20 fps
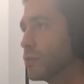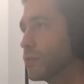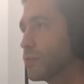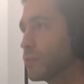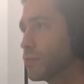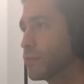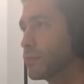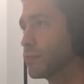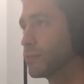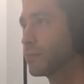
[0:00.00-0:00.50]

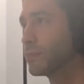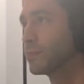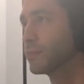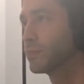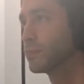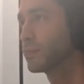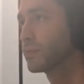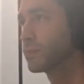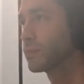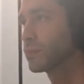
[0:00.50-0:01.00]
I agree.
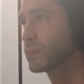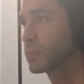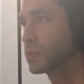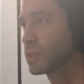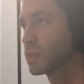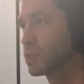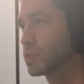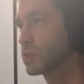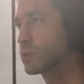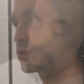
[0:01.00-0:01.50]
And you know
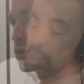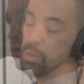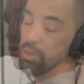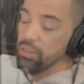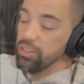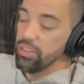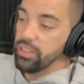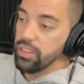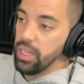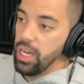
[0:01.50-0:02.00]
what's
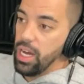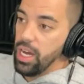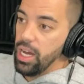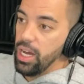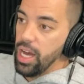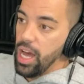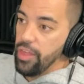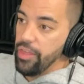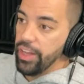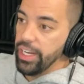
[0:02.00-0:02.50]

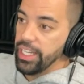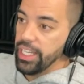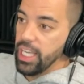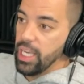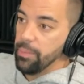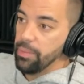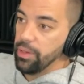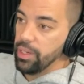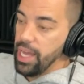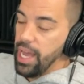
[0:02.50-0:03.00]
a thing to
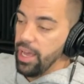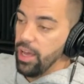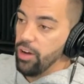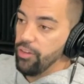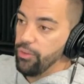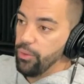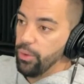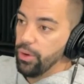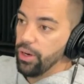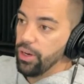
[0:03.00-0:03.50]
keep an eye out
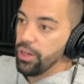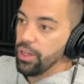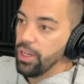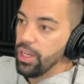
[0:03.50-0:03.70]
for?